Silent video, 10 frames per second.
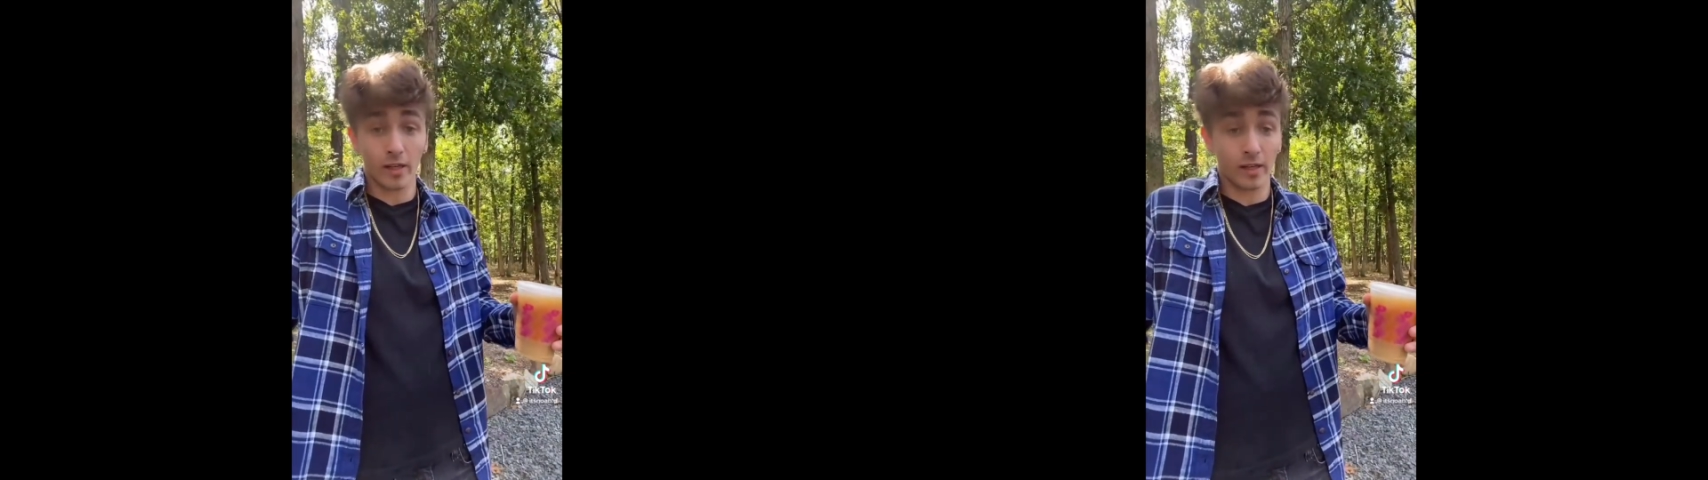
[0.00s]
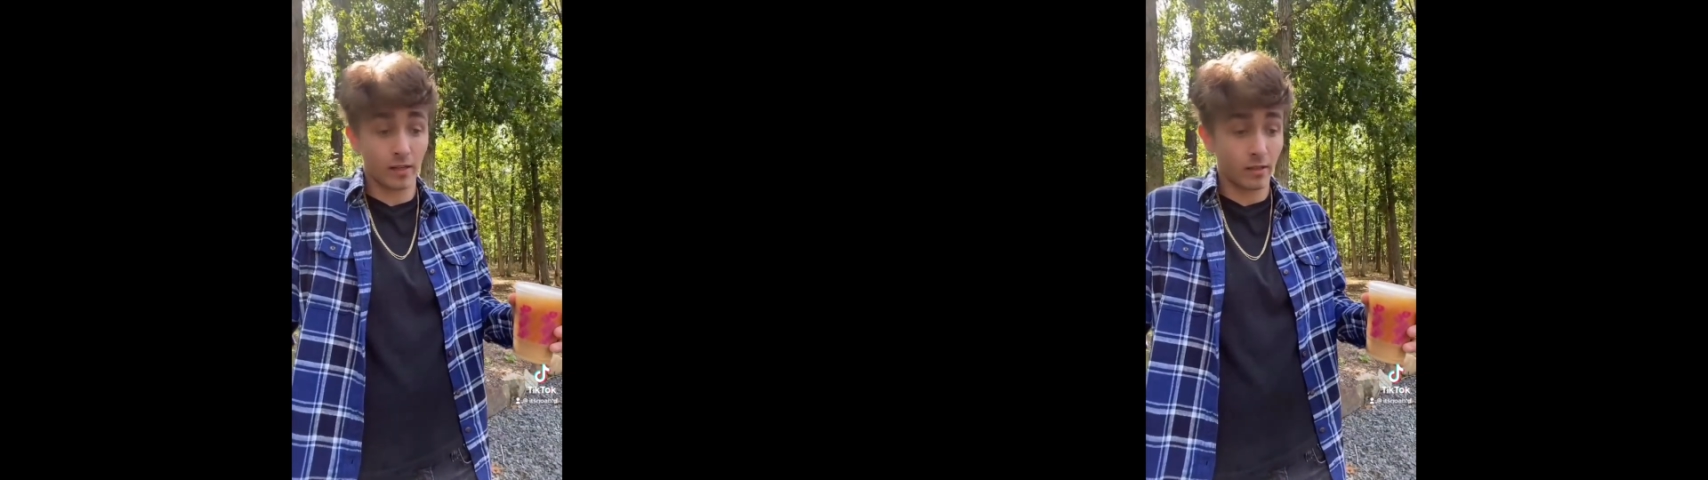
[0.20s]

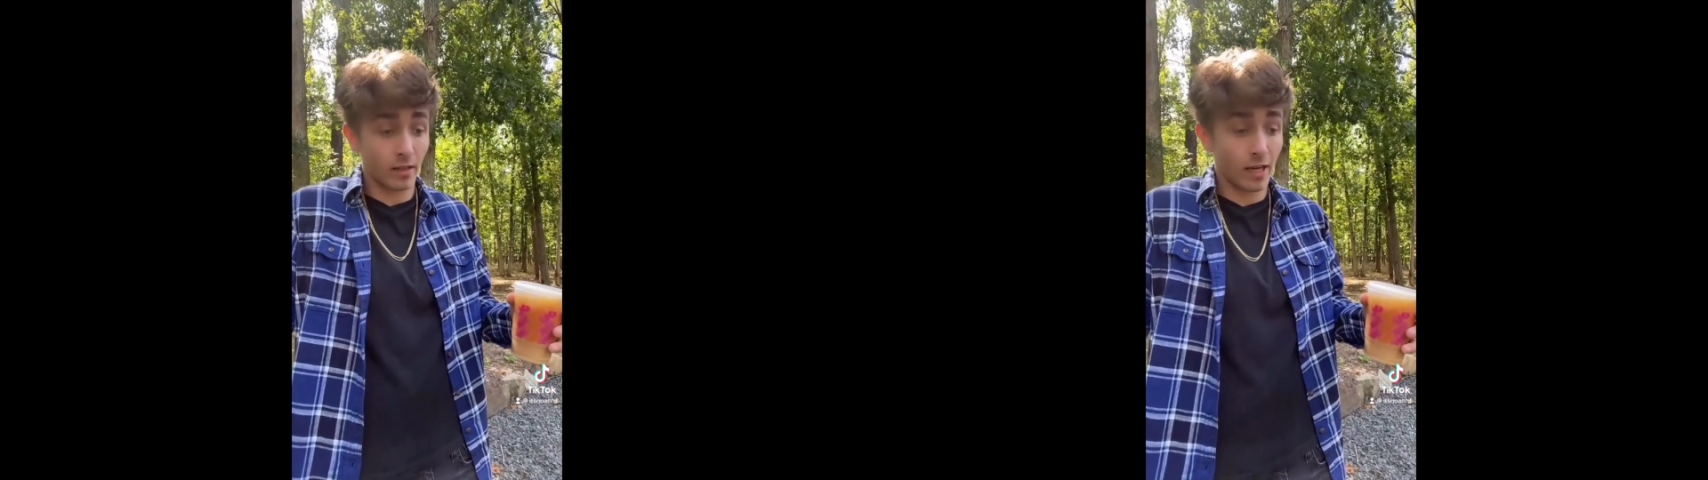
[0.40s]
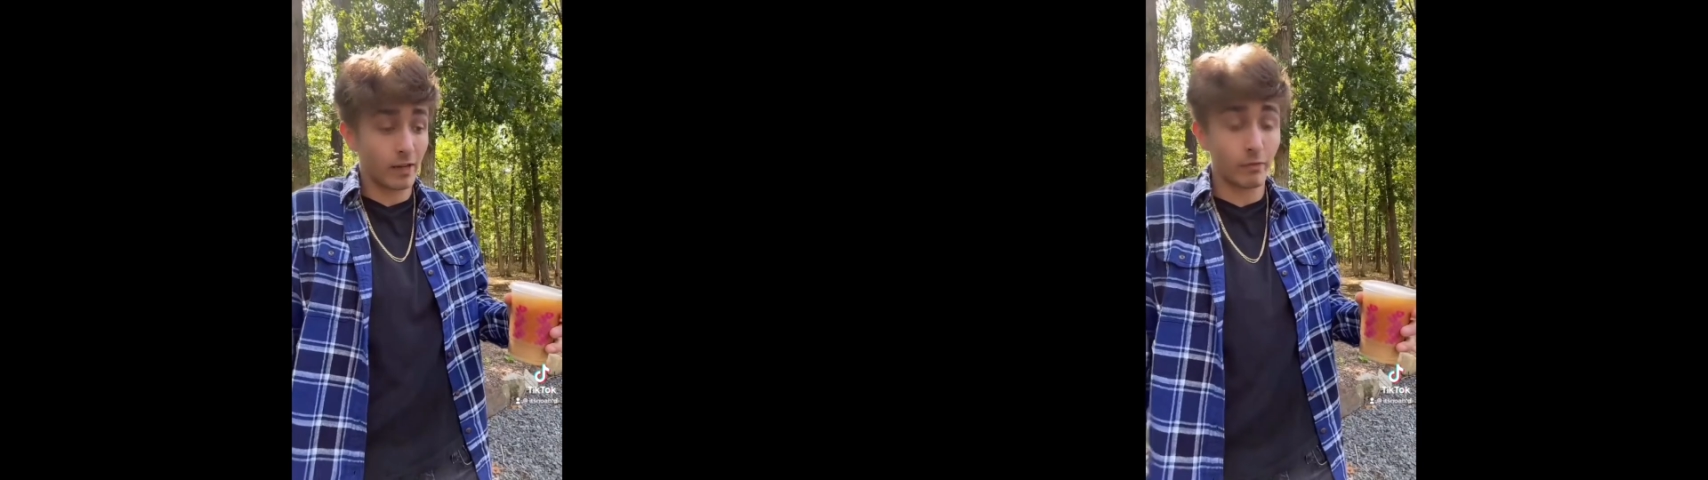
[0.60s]
and
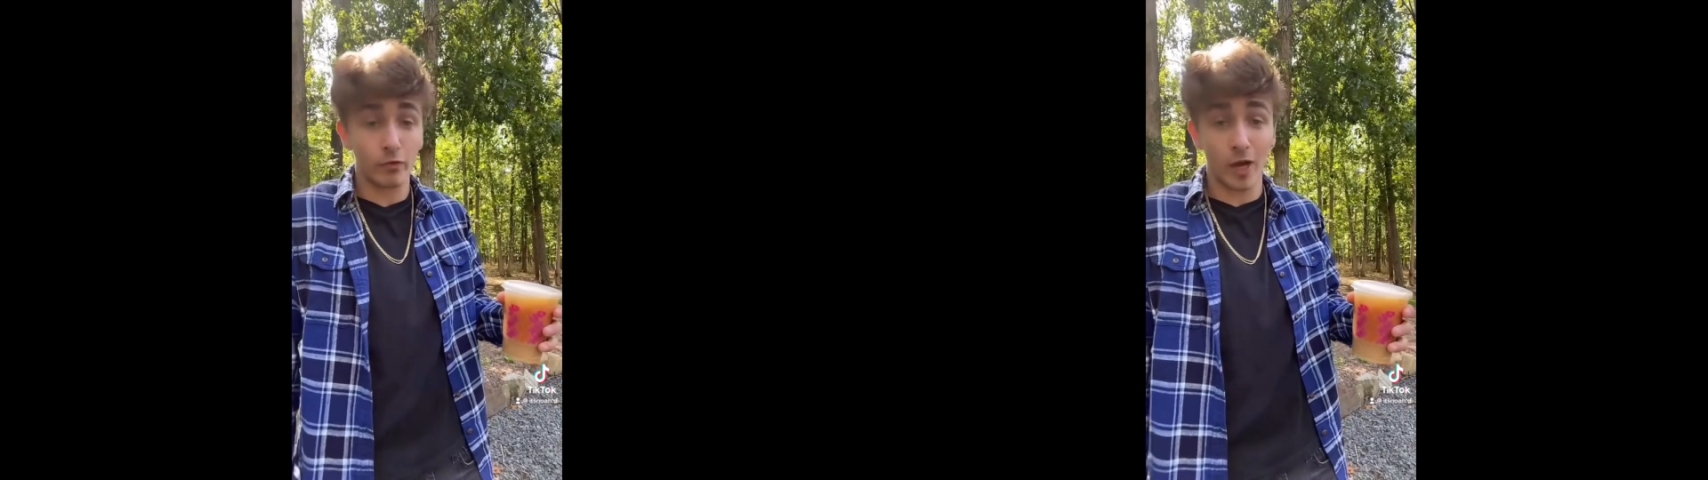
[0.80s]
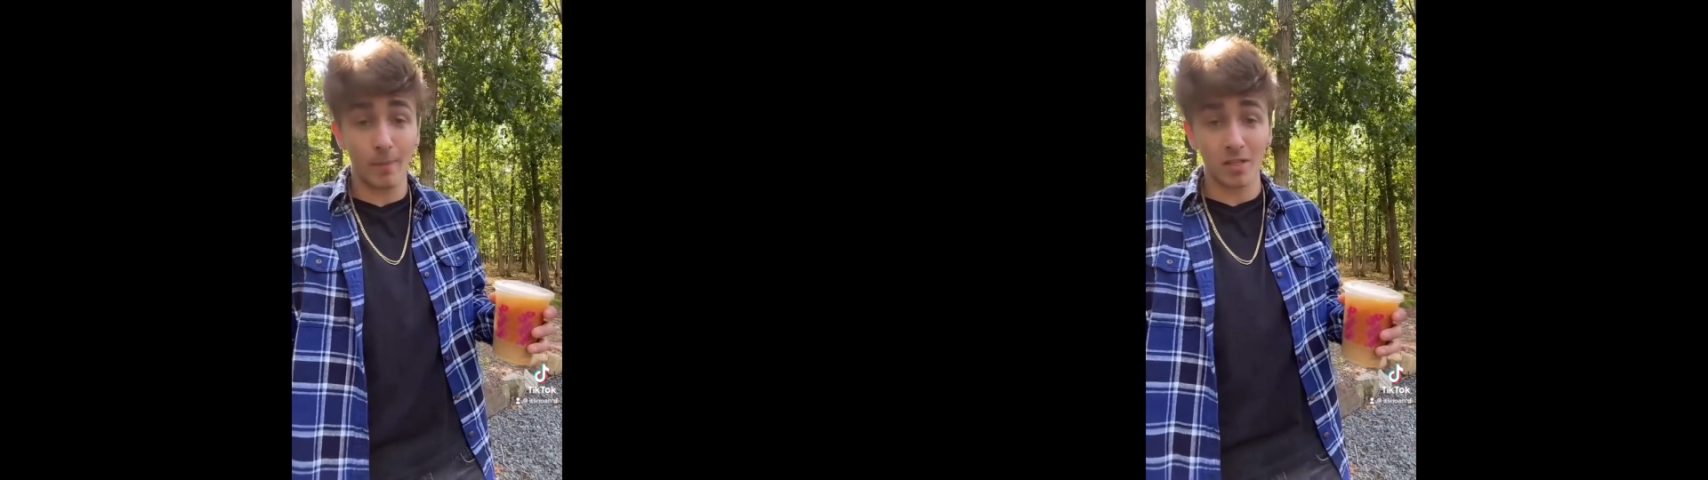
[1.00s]
I even find